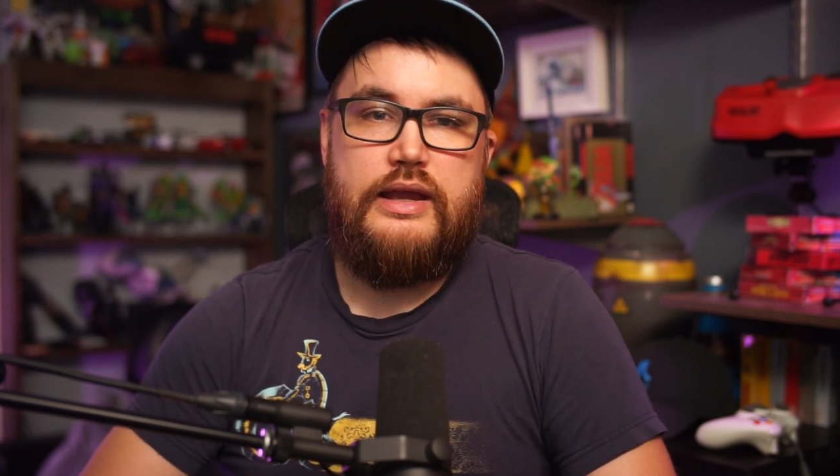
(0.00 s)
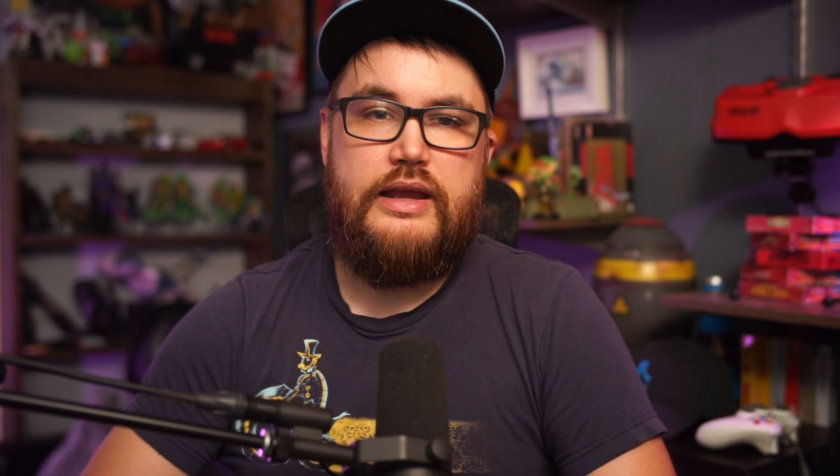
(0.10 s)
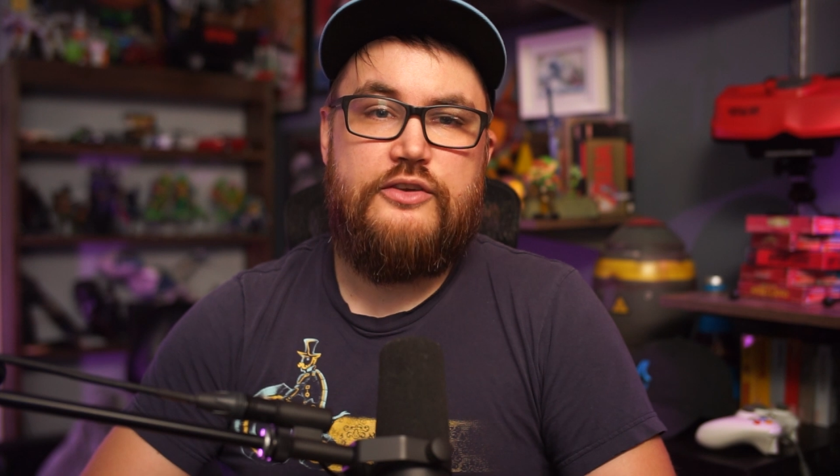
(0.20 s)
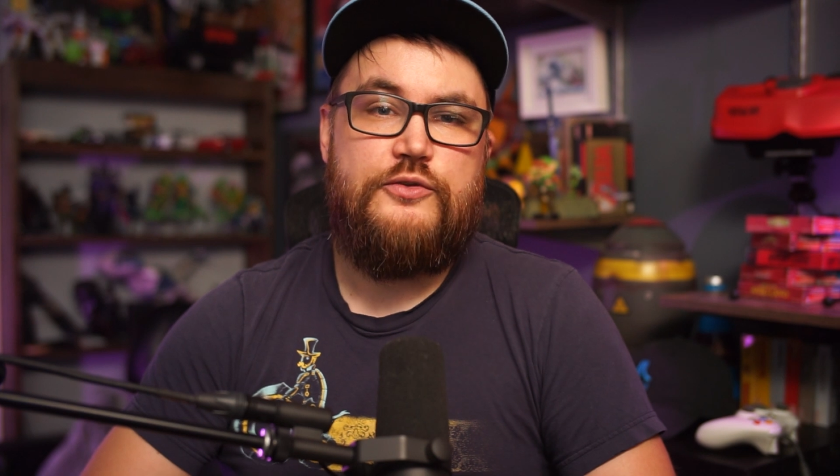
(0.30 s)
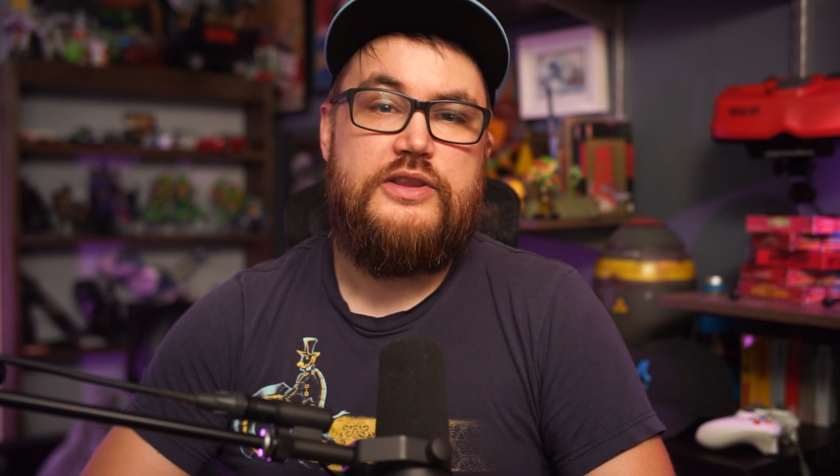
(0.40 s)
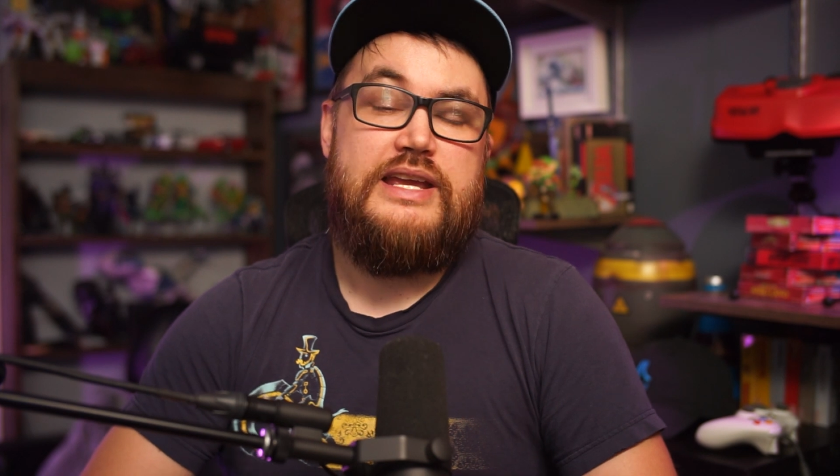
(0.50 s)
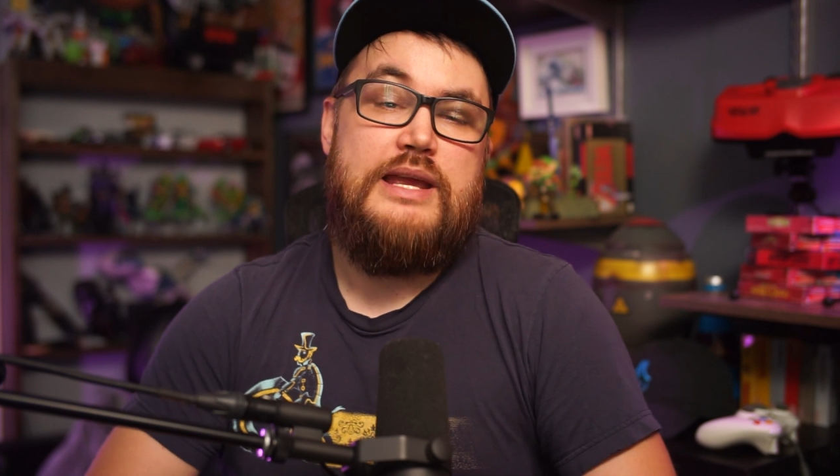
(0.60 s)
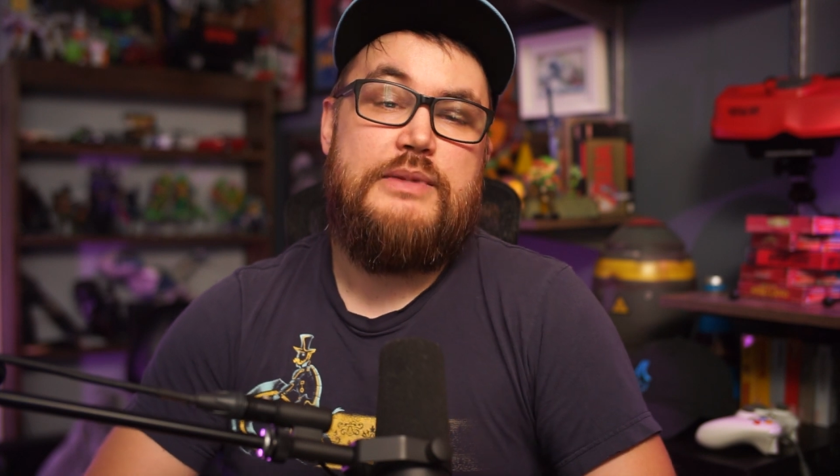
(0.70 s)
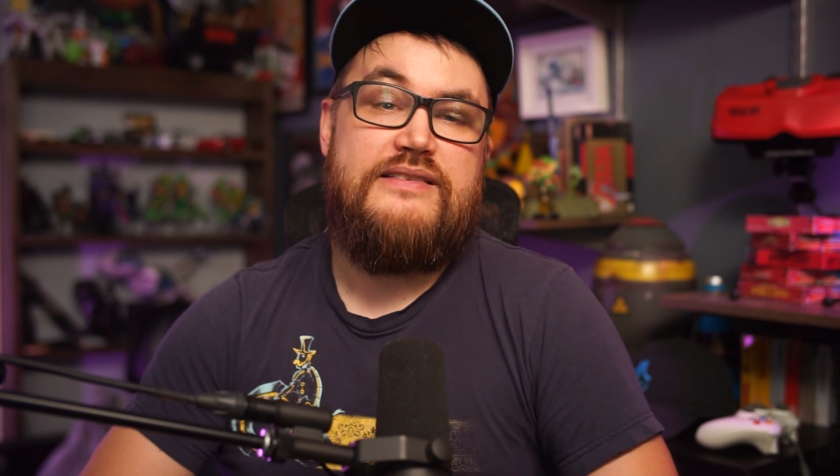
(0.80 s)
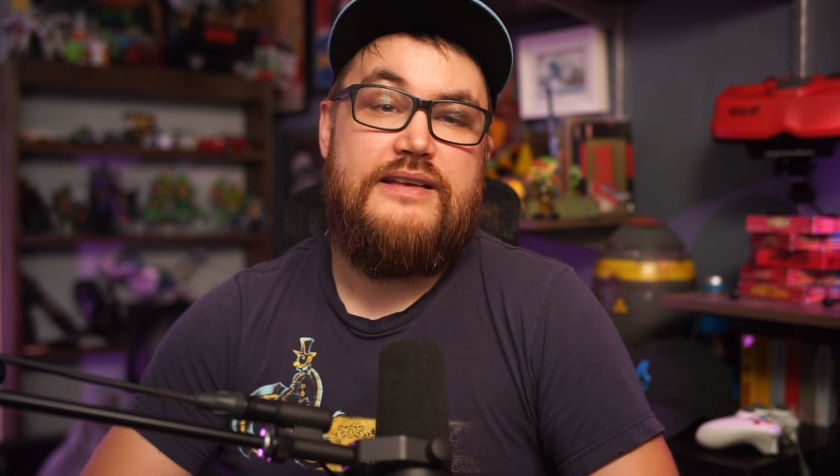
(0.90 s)
As for the
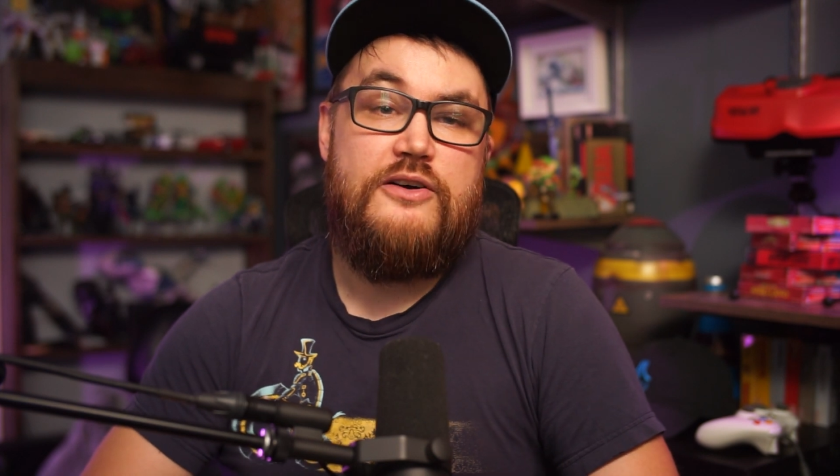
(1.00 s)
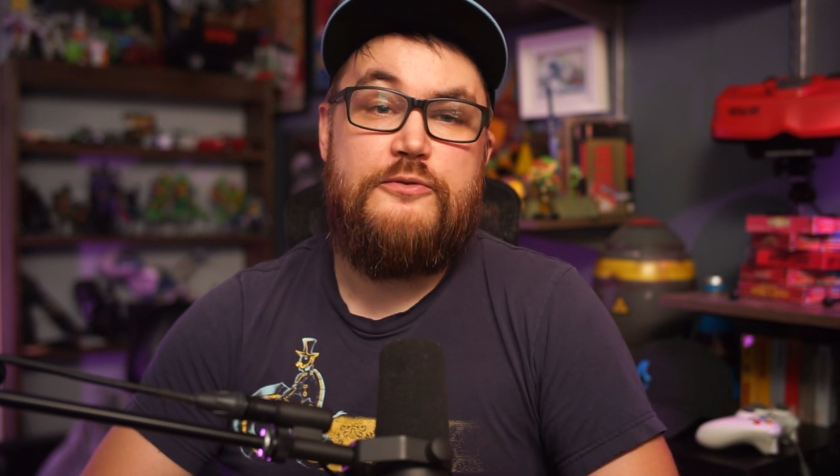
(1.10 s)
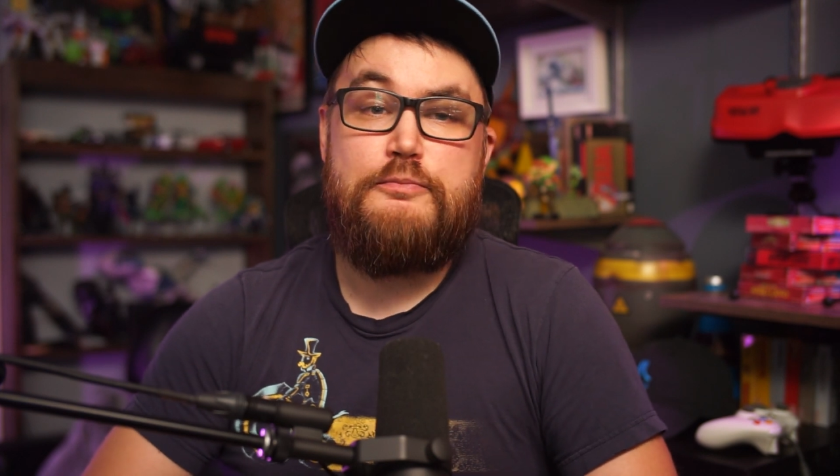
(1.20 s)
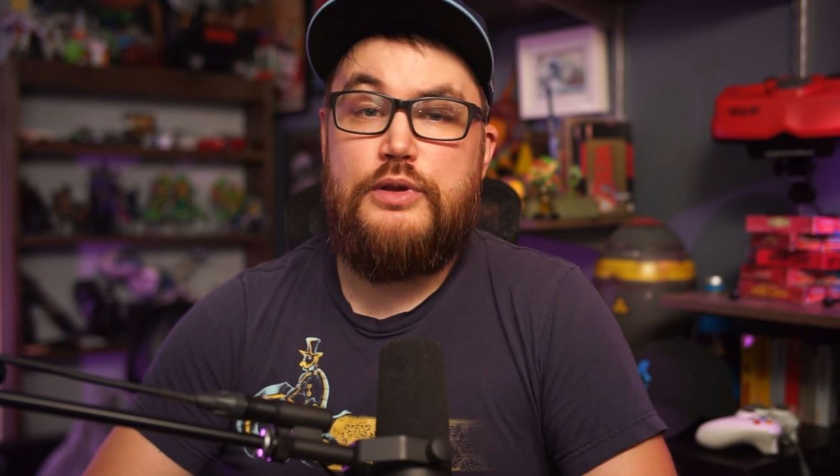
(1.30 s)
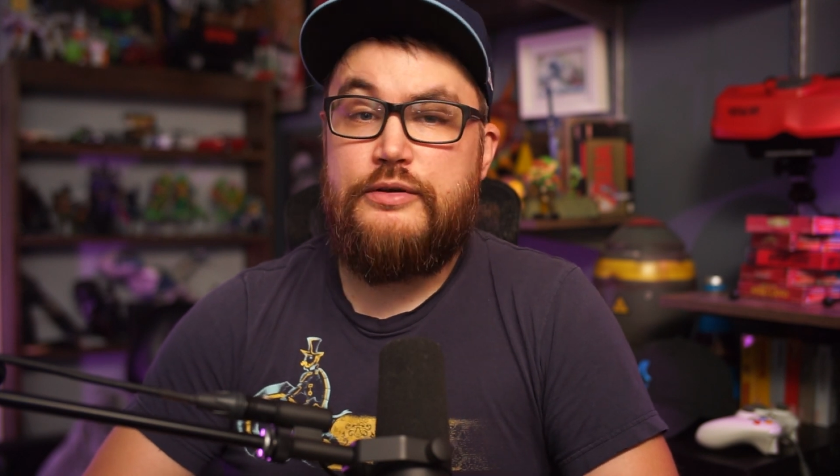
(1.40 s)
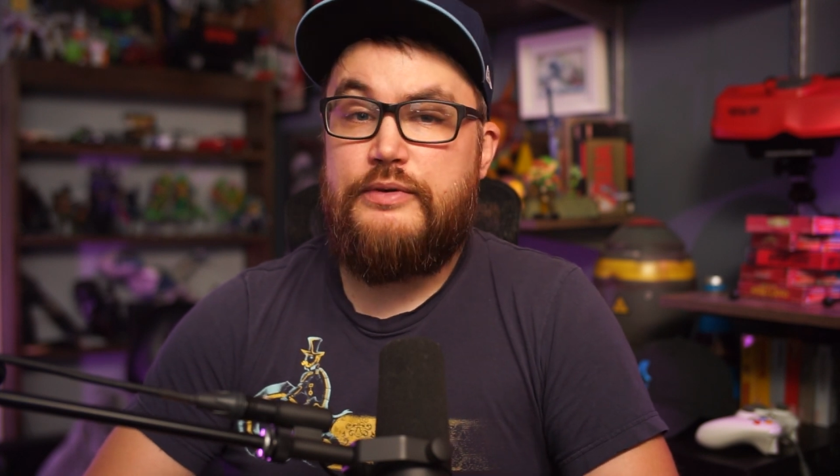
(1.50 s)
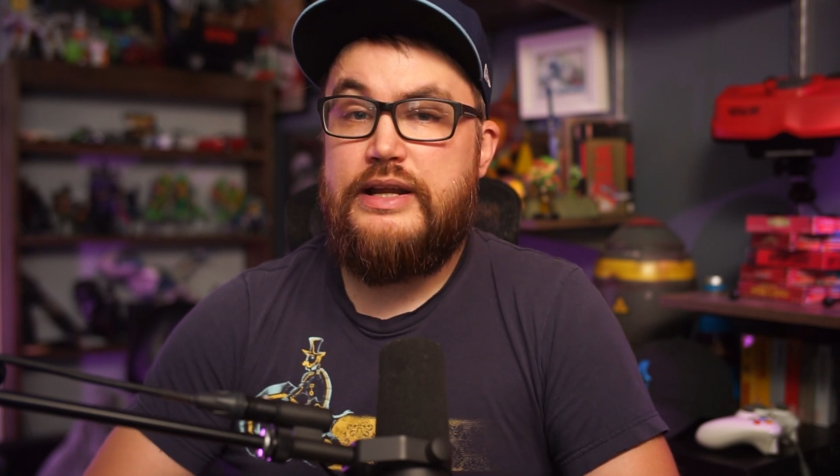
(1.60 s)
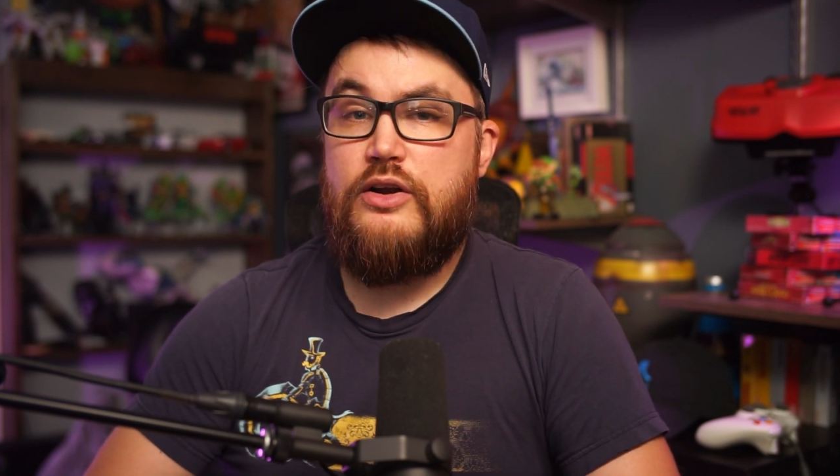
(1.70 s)
game itself, Bloodrayne